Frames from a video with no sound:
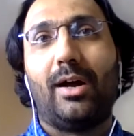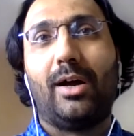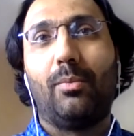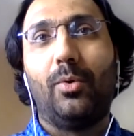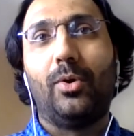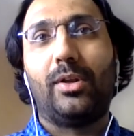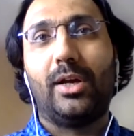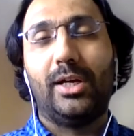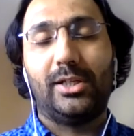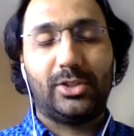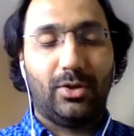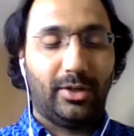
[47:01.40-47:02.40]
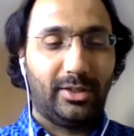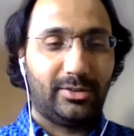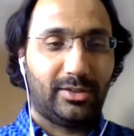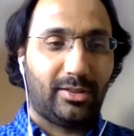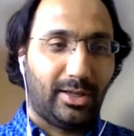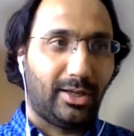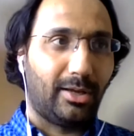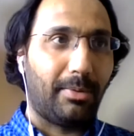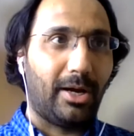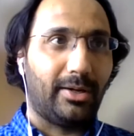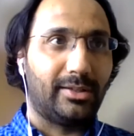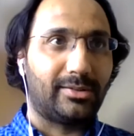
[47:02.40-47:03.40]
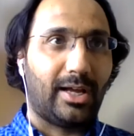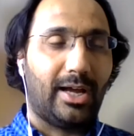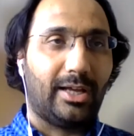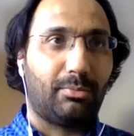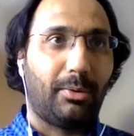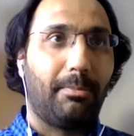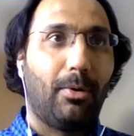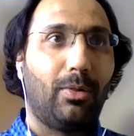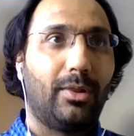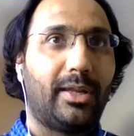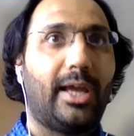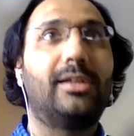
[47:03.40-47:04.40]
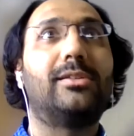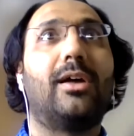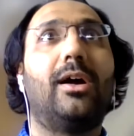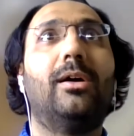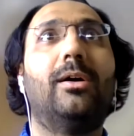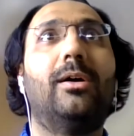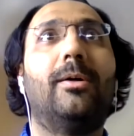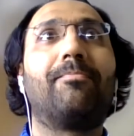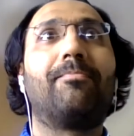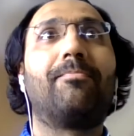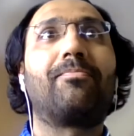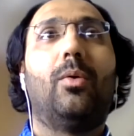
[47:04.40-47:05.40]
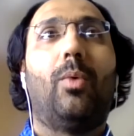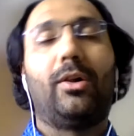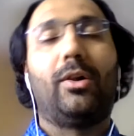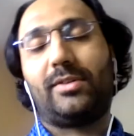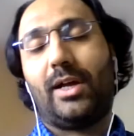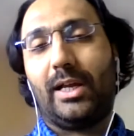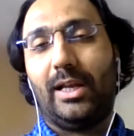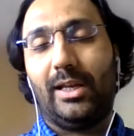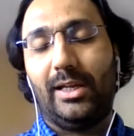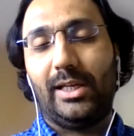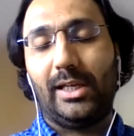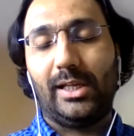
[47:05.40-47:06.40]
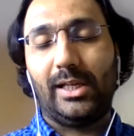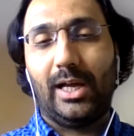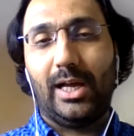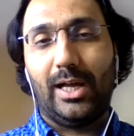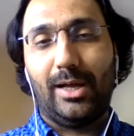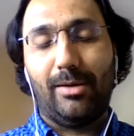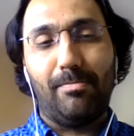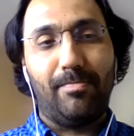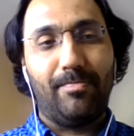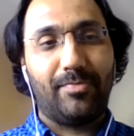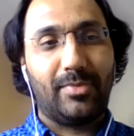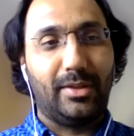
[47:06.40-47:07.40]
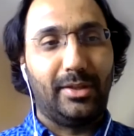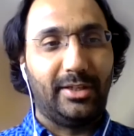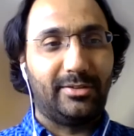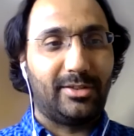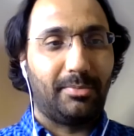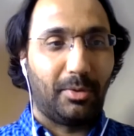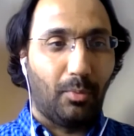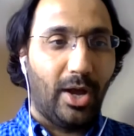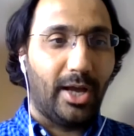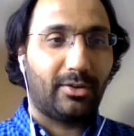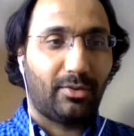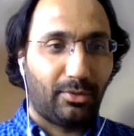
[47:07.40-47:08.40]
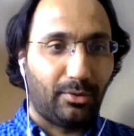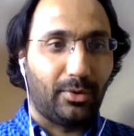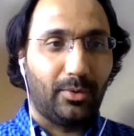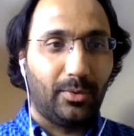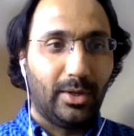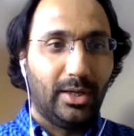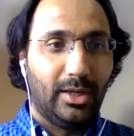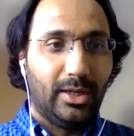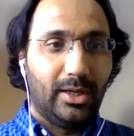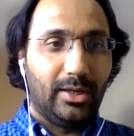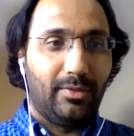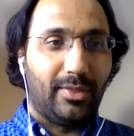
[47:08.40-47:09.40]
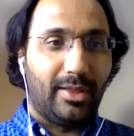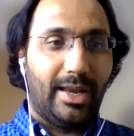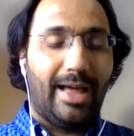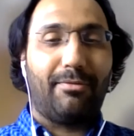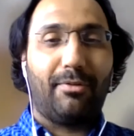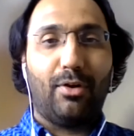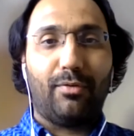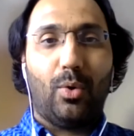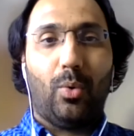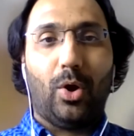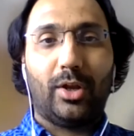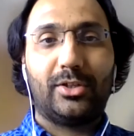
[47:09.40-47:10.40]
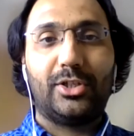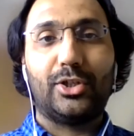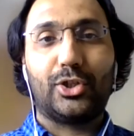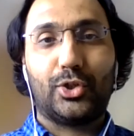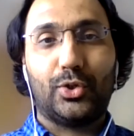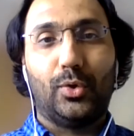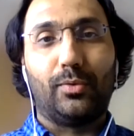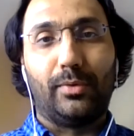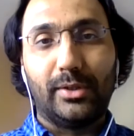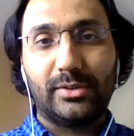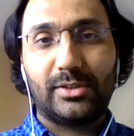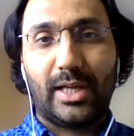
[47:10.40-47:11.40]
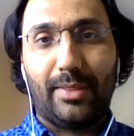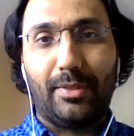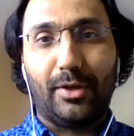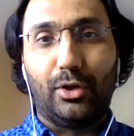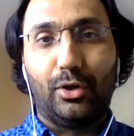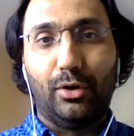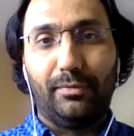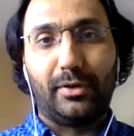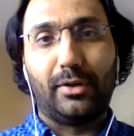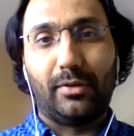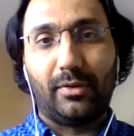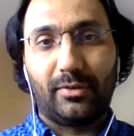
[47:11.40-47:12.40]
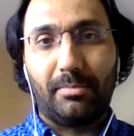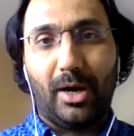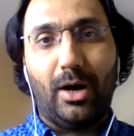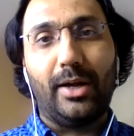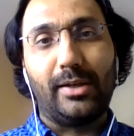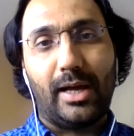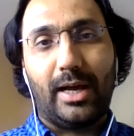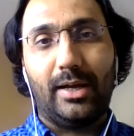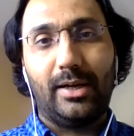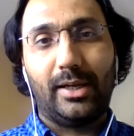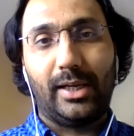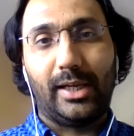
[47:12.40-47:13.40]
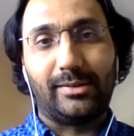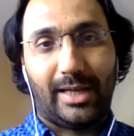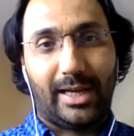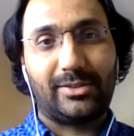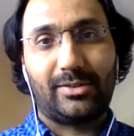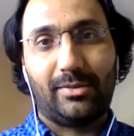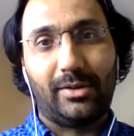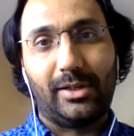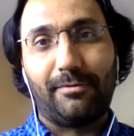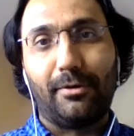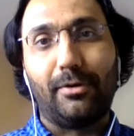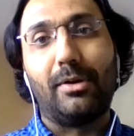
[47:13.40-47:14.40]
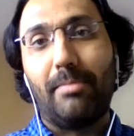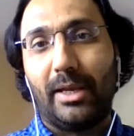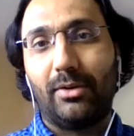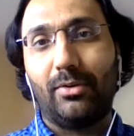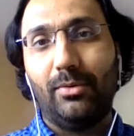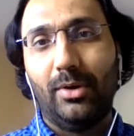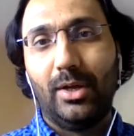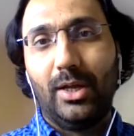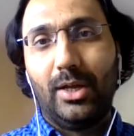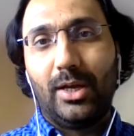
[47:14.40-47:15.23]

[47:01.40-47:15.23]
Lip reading: that I would urge colleagues to think about is that as we pull the data, what's that clearly needs to be worked through, the level of quality assurance and the governance behind that is absolutely fundamental,